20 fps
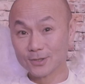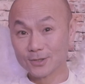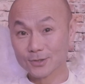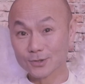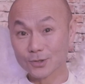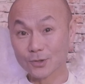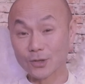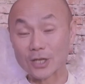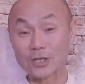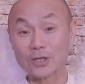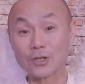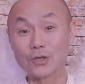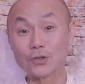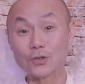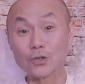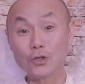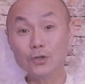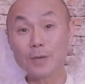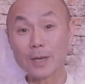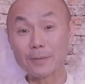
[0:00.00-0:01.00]
so that
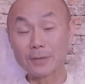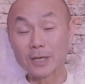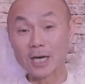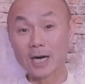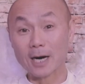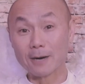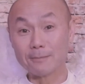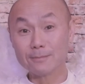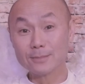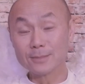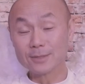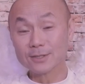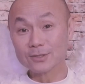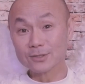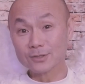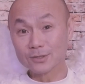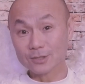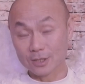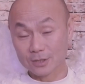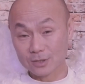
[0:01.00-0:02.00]
you may become
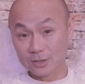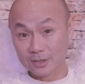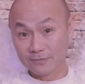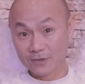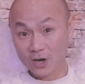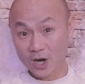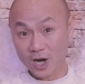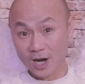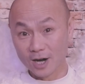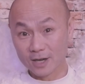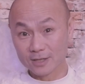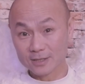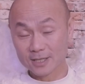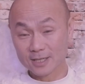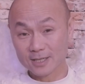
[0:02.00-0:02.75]
sons of God.